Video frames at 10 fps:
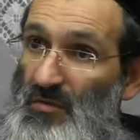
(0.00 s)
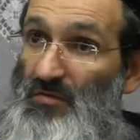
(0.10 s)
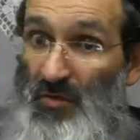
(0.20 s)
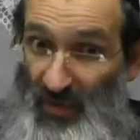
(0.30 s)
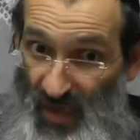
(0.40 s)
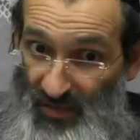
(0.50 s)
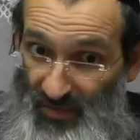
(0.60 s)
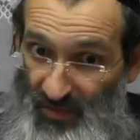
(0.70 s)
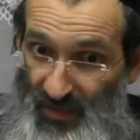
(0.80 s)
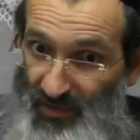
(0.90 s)
I'm starting
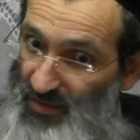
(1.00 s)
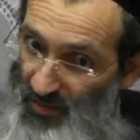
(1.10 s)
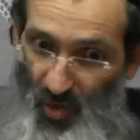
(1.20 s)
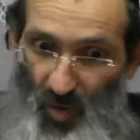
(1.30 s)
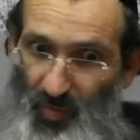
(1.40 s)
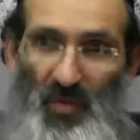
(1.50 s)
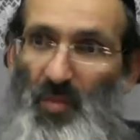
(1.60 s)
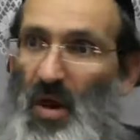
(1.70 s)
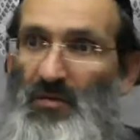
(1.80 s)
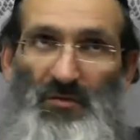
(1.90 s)
chesed. That's the top of
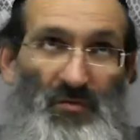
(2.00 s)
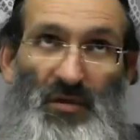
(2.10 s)
the parts.